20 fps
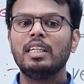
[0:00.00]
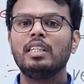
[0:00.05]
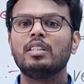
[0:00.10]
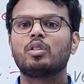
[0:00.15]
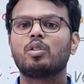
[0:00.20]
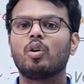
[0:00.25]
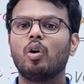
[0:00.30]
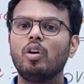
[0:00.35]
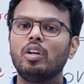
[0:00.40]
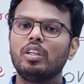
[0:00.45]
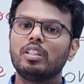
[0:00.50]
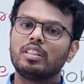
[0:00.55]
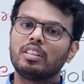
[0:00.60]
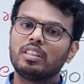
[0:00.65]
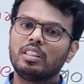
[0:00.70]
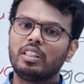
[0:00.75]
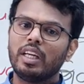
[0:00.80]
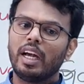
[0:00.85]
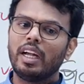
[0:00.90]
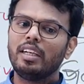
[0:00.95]
so
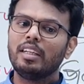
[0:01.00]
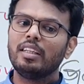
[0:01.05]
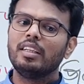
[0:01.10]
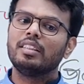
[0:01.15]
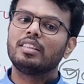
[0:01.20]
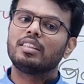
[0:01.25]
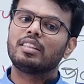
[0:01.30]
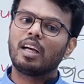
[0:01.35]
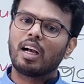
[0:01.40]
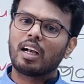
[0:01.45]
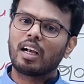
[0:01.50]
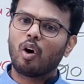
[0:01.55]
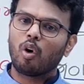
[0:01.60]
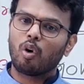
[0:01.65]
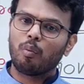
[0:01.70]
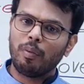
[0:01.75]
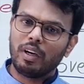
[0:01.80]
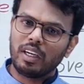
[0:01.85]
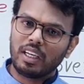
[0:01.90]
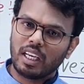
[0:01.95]
then the
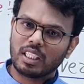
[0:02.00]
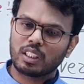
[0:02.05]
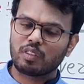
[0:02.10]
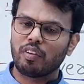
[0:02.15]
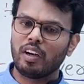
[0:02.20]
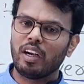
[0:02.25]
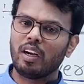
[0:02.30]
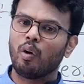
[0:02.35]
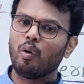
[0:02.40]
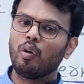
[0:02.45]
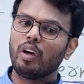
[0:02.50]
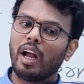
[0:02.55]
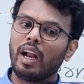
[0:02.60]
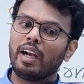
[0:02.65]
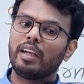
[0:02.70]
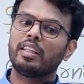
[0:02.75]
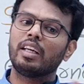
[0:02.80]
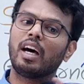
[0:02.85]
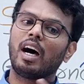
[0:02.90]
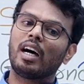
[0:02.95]
government has fell down
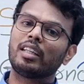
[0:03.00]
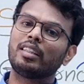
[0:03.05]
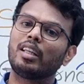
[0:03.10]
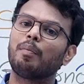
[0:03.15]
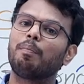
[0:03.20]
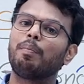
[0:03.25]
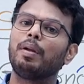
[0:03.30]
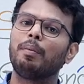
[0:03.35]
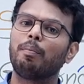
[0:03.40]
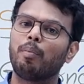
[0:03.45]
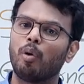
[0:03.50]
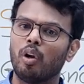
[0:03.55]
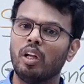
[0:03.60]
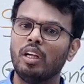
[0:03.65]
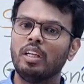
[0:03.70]
and the other people,